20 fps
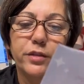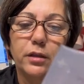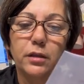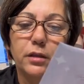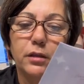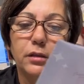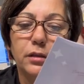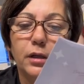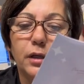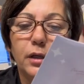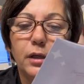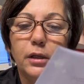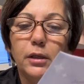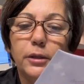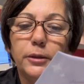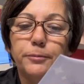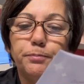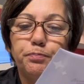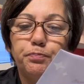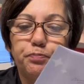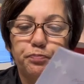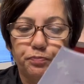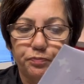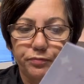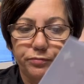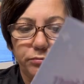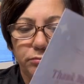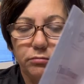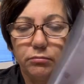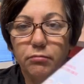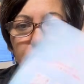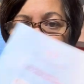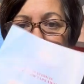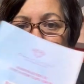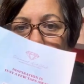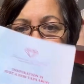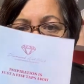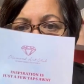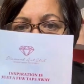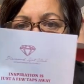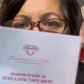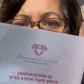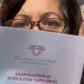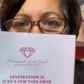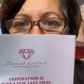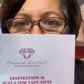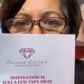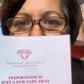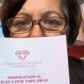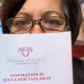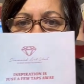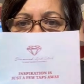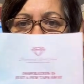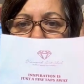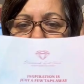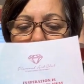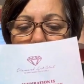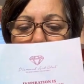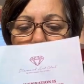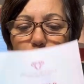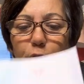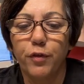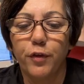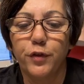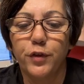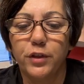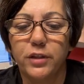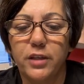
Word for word: a you get 20% off if you